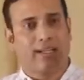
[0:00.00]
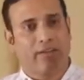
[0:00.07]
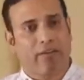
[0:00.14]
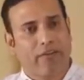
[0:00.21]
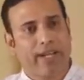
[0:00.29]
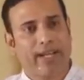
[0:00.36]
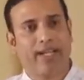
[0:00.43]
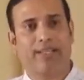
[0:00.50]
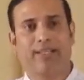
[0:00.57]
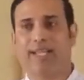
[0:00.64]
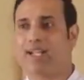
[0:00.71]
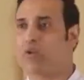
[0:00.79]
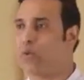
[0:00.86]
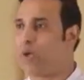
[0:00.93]
create
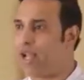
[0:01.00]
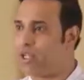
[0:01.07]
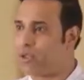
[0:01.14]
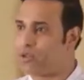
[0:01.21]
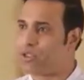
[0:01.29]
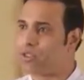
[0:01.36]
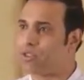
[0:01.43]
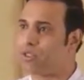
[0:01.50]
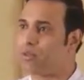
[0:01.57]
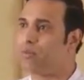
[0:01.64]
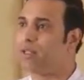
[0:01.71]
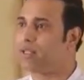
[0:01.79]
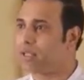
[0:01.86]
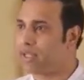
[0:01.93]
that value
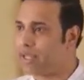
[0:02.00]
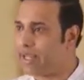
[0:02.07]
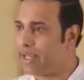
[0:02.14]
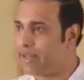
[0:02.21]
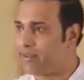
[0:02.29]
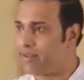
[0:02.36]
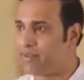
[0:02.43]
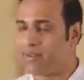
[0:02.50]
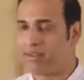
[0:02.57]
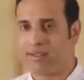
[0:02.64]
system in the kids